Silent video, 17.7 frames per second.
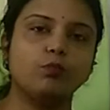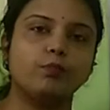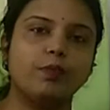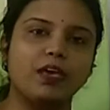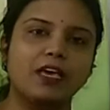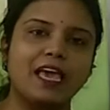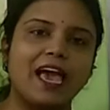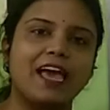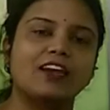
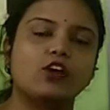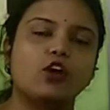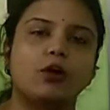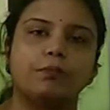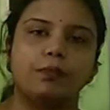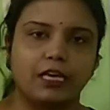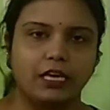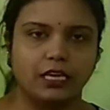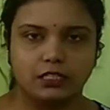big and
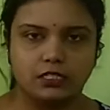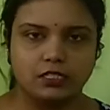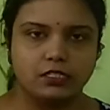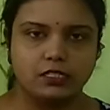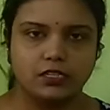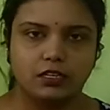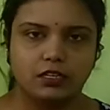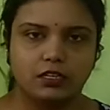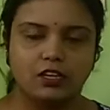complicated.
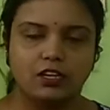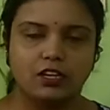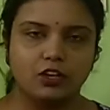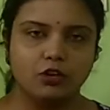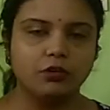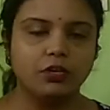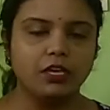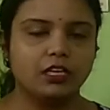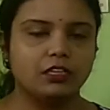
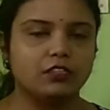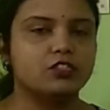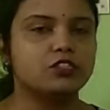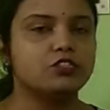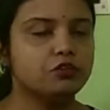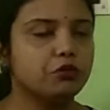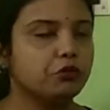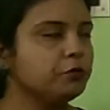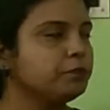Okay,
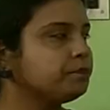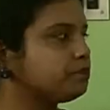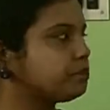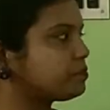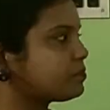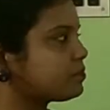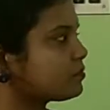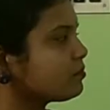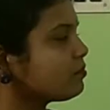so
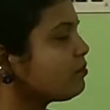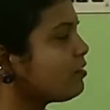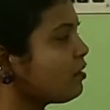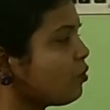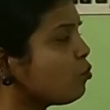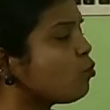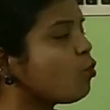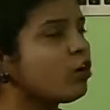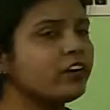
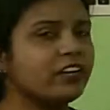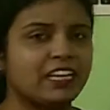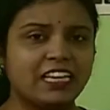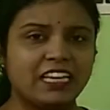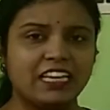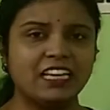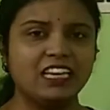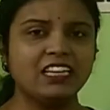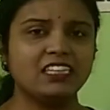what
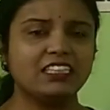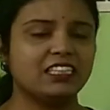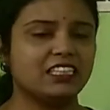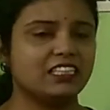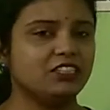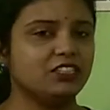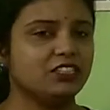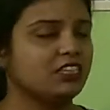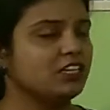he
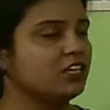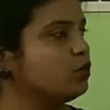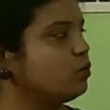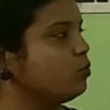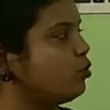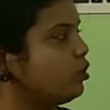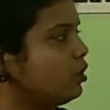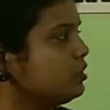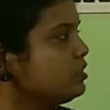did
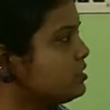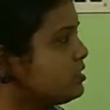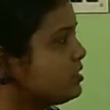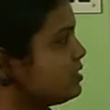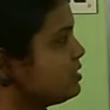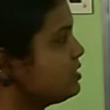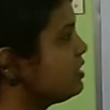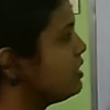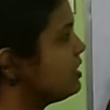was